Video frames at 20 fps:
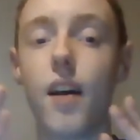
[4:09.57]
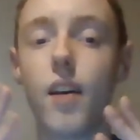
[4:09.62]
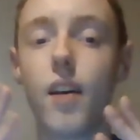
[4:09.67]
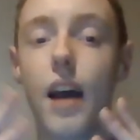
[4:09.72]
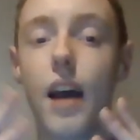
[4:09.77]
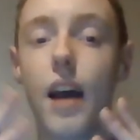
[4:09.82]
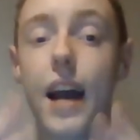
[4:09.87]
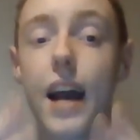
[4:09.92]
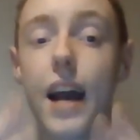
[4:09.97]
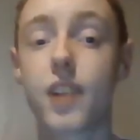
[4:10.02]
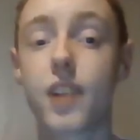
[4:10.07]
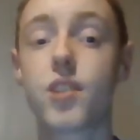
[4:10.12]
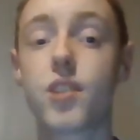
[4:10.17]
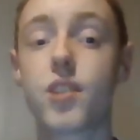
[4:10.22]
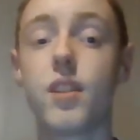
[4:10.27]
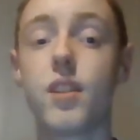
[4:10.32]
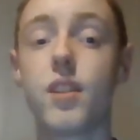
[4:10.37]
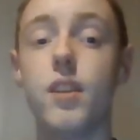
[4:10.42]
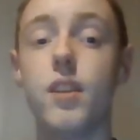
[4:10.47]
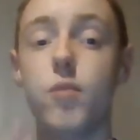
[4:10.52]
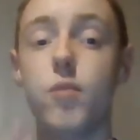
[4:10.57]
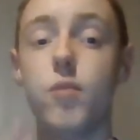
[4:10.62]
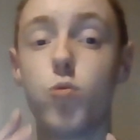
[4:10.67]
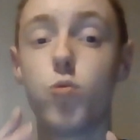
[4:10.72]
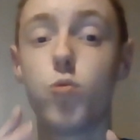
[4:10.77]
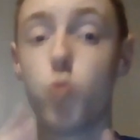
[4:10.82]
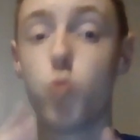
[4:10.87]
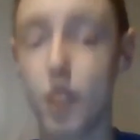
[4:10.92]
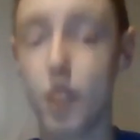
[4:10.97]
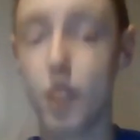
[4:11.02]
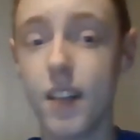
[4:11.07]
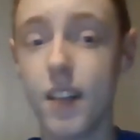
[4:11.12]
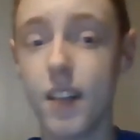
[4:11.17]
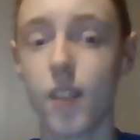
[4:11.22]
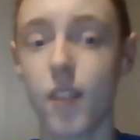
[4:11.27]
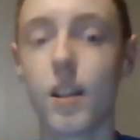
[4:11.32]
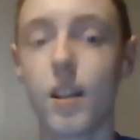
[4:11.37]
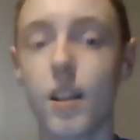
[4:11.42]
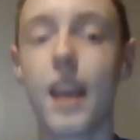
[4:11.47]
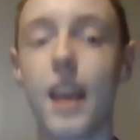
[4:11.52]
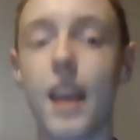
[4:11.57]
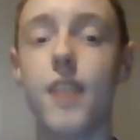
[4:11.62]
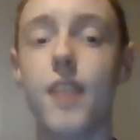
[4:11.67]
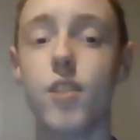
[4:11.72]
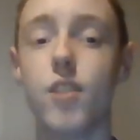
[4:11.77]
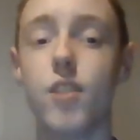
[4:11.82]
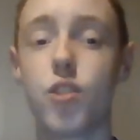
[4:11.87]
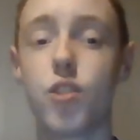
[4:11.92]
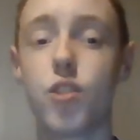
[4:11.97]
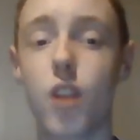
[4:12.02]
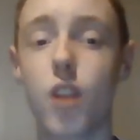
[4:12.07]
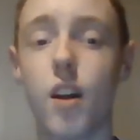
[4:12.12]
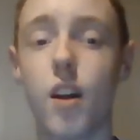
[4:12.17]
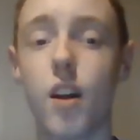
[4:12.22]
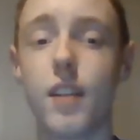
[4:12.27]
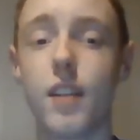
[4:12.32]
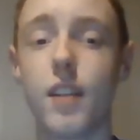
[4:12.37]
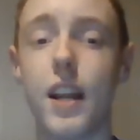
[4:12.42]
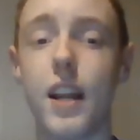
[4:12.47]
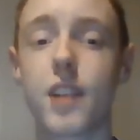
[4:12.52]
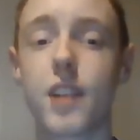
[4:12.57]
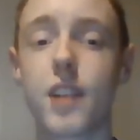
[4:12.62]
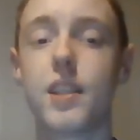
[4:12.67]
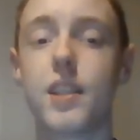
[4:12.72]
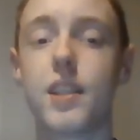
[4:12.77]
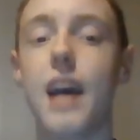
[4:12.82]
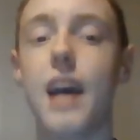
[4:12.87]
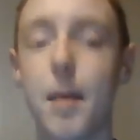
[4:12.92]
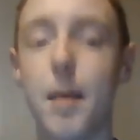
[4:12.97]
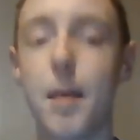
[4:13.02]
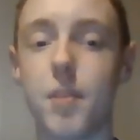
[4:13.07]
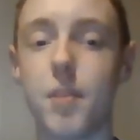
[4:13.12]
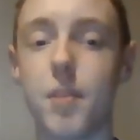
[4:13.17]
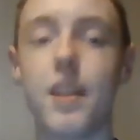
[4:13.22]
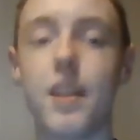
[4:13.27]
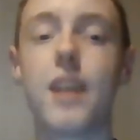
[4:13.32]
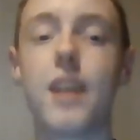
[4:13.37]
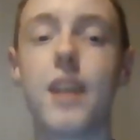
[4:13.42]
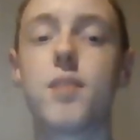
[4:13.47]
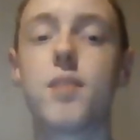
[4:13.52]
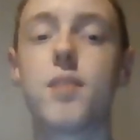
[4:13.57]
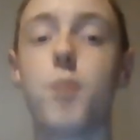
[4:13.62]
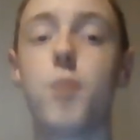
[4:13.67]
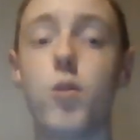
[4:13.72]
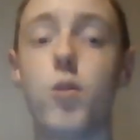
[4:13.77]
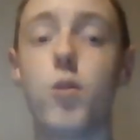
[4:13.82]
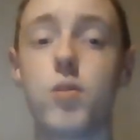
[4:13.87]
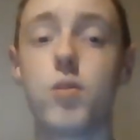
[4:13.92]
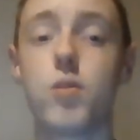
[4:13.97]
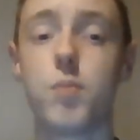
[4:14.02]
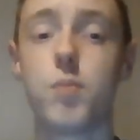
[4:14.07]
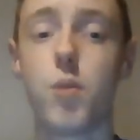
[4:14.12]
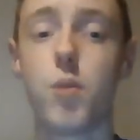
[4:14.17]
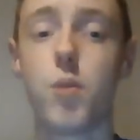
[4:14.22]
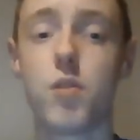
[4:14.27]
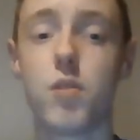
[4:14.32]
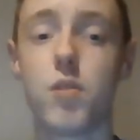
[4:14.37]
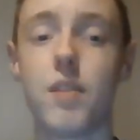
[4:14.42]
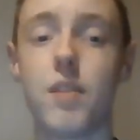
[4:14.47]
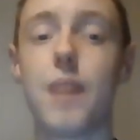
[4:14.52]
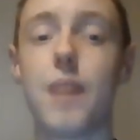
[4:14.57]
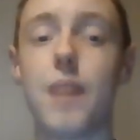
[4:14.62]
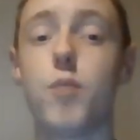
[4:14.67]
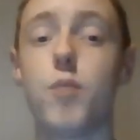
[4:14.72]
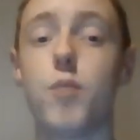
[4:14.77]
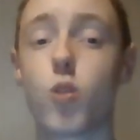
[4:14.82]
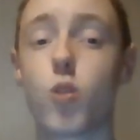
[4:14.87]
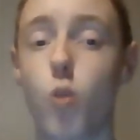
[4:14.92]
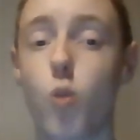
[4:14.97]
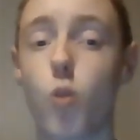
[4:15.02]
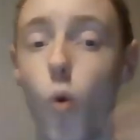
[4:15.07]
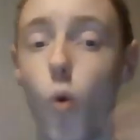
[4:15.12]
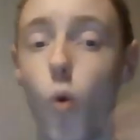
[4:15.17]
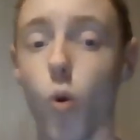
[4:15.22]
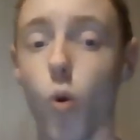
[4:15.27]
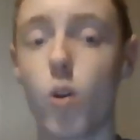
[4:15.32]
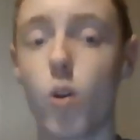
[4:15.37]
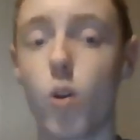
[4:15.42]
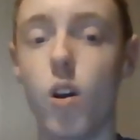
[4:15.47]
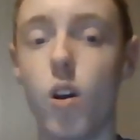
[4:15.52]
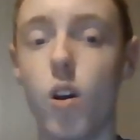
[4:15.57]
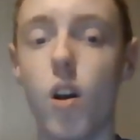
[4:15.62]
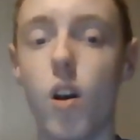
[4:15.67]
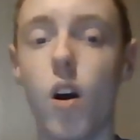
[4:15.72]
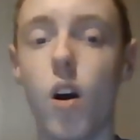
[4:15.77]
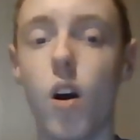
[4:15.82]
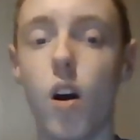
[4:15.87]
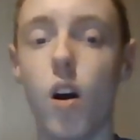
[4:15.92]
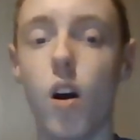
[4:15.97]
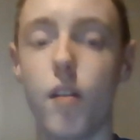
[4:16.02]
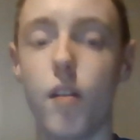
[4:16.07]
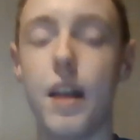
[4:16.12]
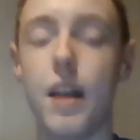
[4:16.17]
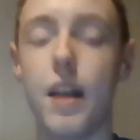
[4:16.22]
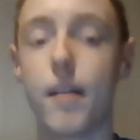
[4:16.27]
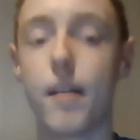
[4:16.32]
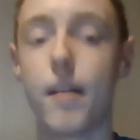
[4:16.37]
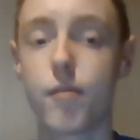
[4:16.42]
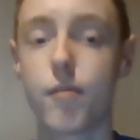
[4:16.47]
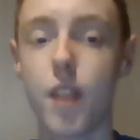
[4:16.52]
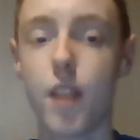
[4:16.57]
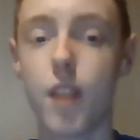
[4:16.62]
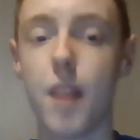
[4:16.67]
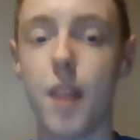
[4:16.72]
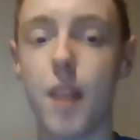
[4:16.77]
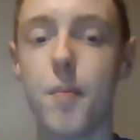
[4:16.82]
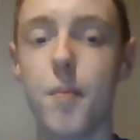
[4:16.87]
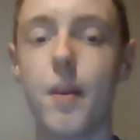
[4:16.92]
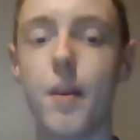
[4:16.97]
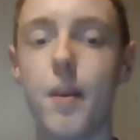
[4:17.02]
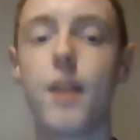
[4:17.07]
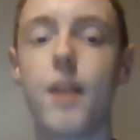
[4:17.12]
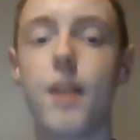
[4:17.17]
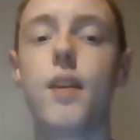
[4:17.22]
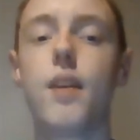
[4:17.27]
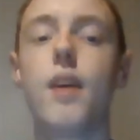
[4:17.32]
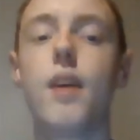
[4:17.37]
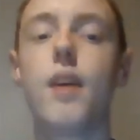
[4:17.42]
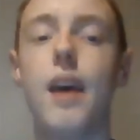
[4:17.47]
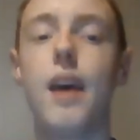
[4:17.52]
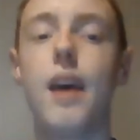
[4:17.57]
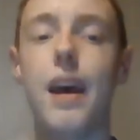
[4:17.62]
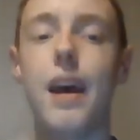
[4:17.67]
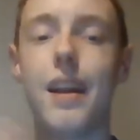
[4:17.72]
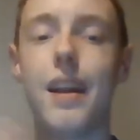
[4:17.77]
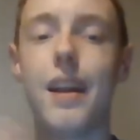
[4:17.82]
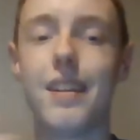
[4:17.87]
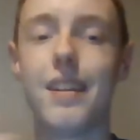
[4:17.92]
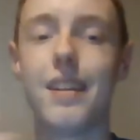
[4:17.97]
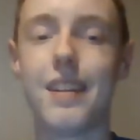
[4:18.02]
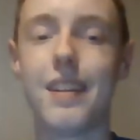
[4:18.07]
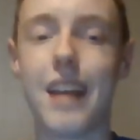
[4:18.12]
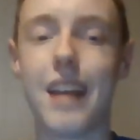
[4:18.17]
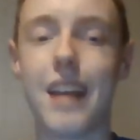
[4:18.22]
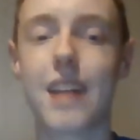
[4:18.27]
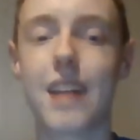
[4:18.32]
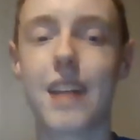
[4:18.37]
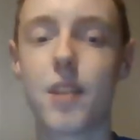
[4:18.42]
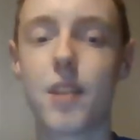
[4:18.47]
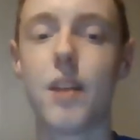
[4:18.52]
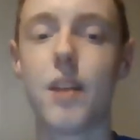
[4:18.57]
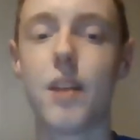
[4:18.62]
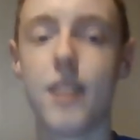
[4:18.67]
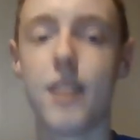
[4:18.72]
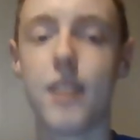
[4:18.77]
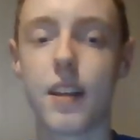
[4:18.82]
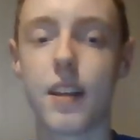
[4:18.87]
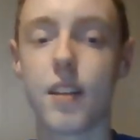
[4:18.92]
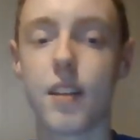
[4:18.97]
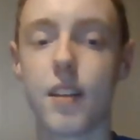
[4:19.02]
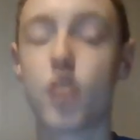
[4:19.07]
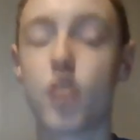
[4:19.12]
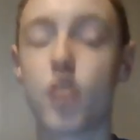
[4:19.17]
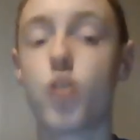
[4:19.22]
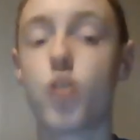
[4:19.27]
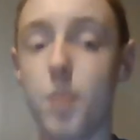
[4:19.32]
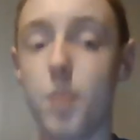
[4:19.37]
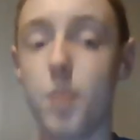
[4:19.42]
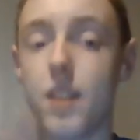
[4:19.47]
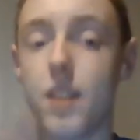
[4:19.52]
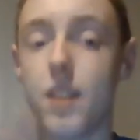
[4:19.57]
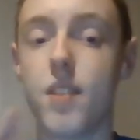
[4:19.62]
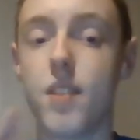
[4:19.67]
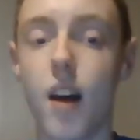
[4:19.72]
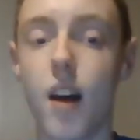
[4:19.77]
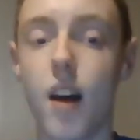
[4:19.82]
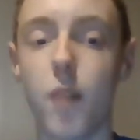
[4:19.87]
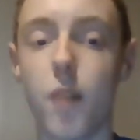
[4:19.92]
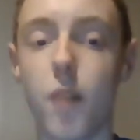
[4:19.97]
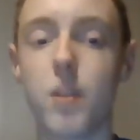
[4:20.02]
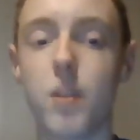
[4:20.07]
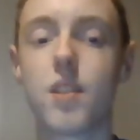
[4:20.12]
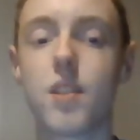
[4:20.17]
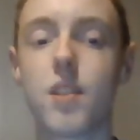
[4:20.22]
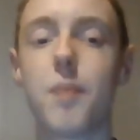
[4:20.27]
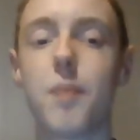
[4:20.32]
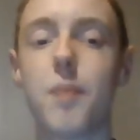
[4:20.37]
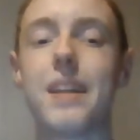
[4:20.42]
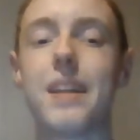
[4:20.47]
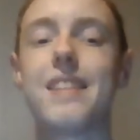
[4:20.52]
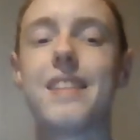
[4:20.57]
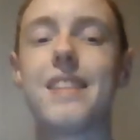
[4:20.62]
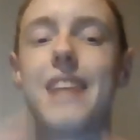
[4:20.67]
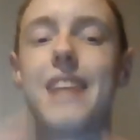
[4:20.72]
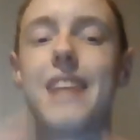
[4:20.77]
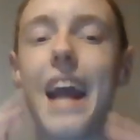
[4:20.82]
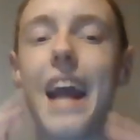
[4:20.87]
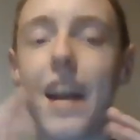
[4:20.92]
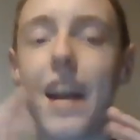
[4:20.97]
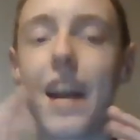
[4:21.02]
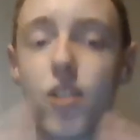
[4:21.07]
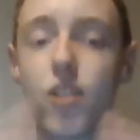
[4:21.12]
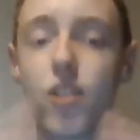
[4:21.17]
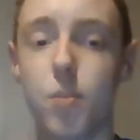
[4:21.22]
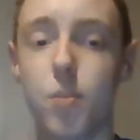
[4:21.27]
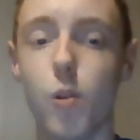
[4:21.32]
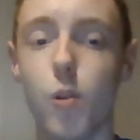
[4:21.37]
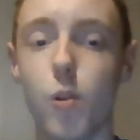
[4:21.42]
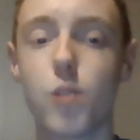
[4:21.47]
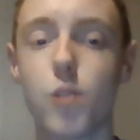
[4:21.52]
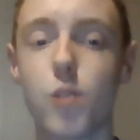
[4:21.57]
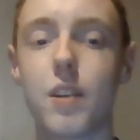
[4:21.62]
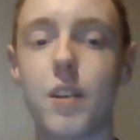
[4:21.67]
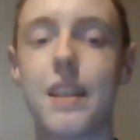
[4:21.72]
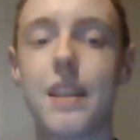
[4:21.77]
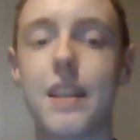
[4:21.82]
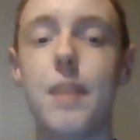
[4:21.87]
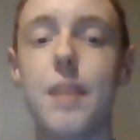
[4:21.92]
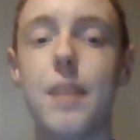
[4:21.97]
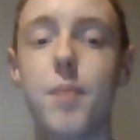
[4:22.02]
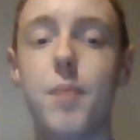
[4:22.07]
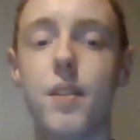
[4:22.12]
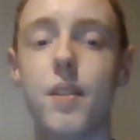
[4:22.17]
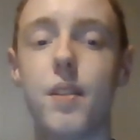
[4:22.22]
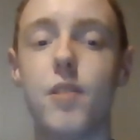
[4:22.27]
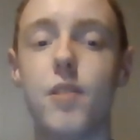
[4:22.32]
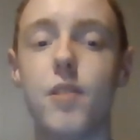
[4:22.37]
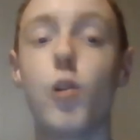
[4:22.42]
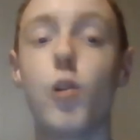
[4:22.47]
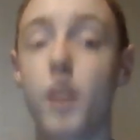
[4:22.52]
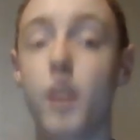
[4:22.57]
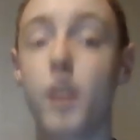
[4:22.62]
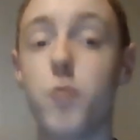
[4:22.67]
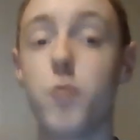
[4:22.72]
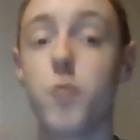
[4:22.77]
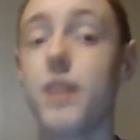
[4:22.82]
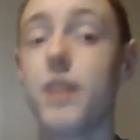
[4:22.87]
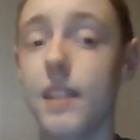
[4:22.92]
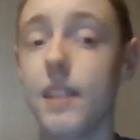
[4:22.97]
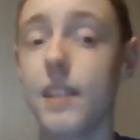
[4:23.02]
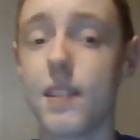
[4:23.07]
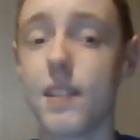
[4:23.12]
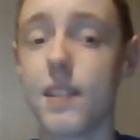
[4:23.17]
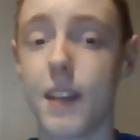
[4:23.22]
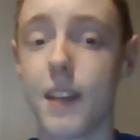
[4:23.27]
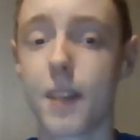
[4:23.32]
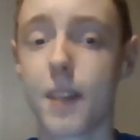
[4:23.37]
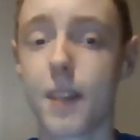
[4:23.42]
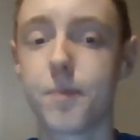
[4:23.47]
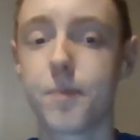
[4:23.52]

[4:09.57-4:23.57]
actually real in the shot that actually happened, and that's most of the time the core of that frame. And that's how I think it should be done, with something tangible to keep it looking realistic.